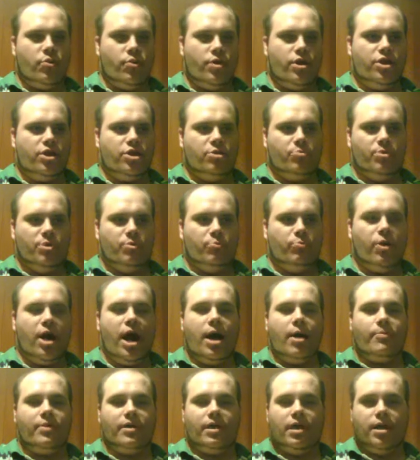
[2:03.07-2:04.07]
where you could be
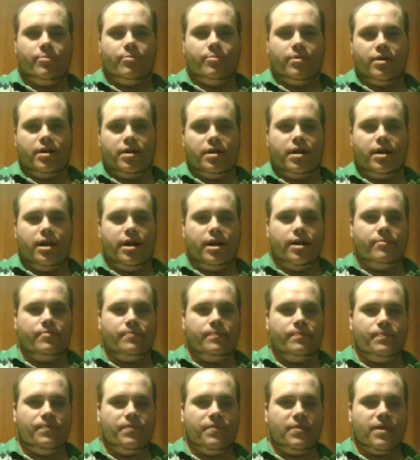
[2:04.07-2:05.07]
popping up on a cop.
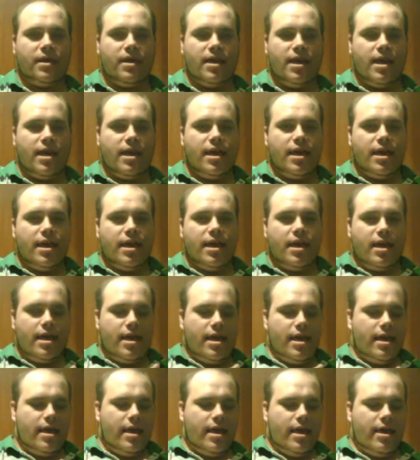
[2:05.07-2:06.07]

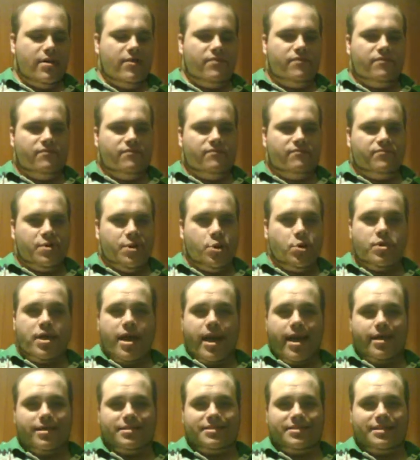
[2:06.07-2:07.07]
If you
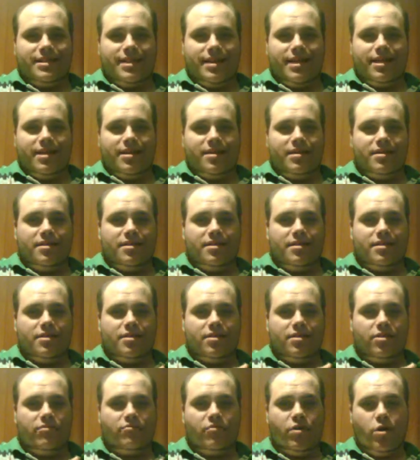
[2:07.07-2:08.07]
can't see
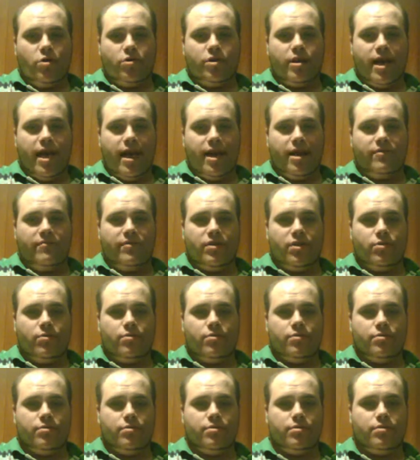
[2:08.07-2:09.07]
the road ahead of you,